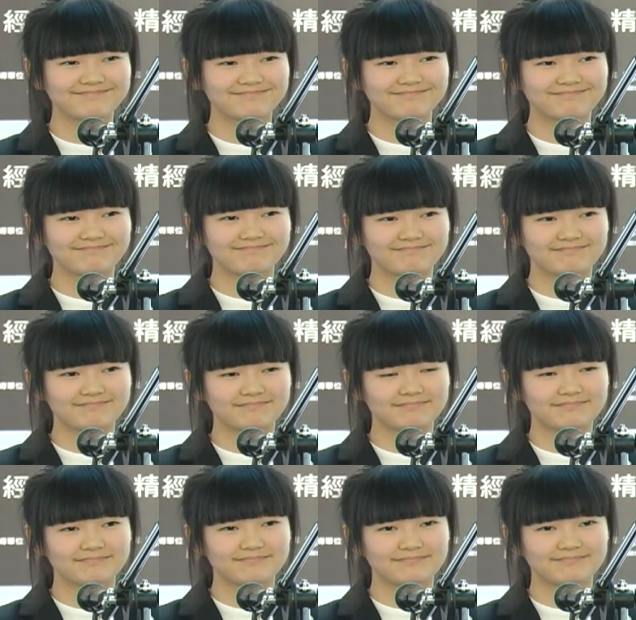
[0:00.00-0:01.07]

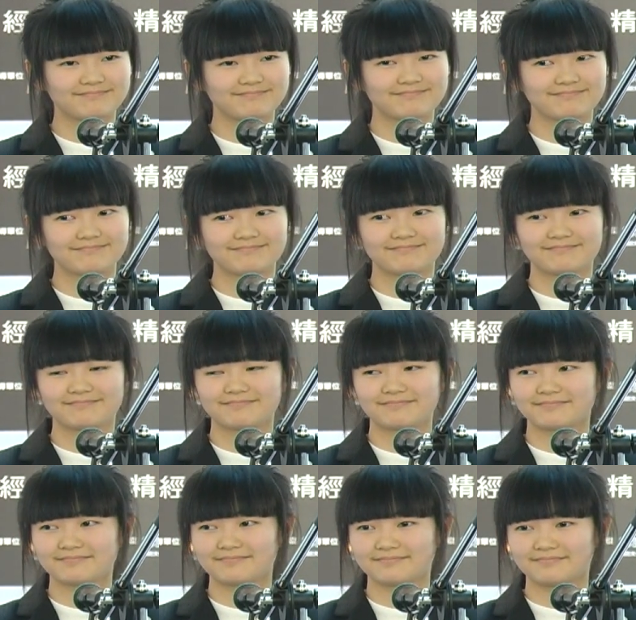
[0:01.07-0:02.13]

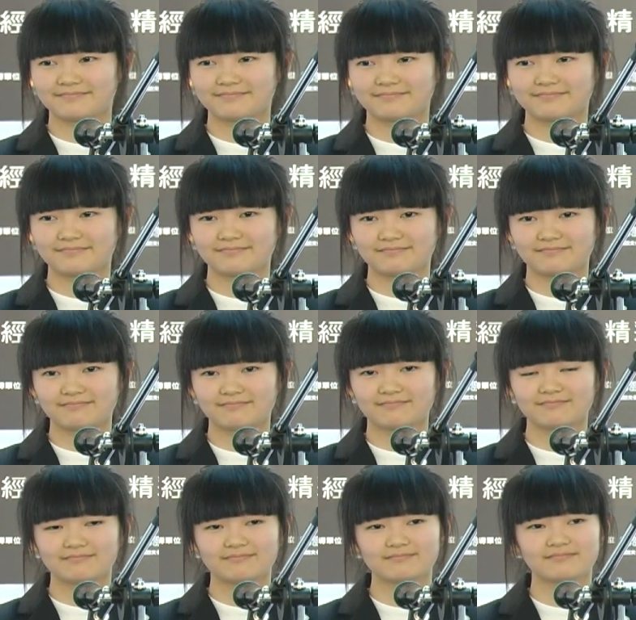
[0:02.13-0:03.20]

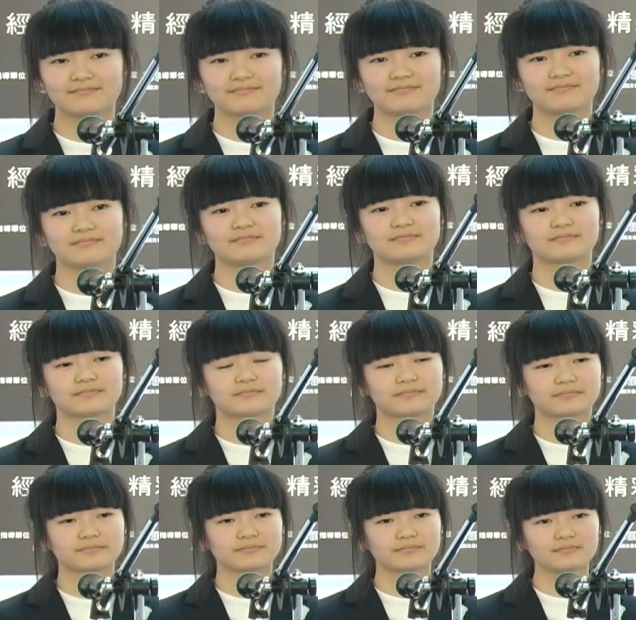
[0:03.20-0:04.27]

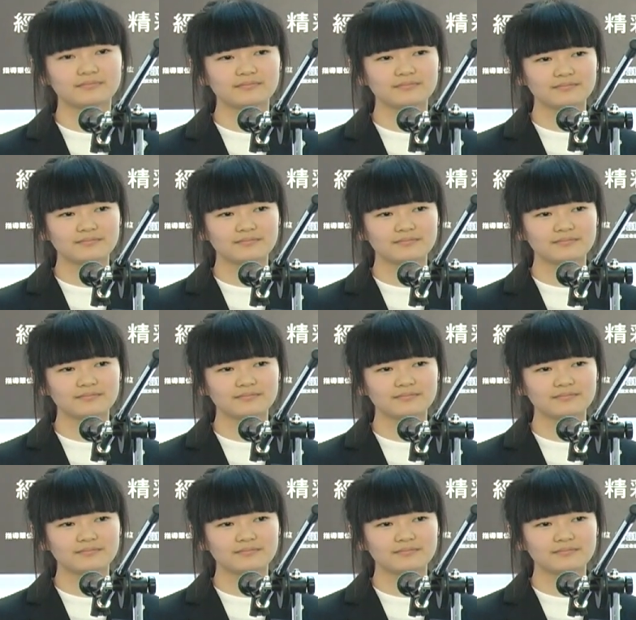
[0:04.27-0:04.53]
[no speech]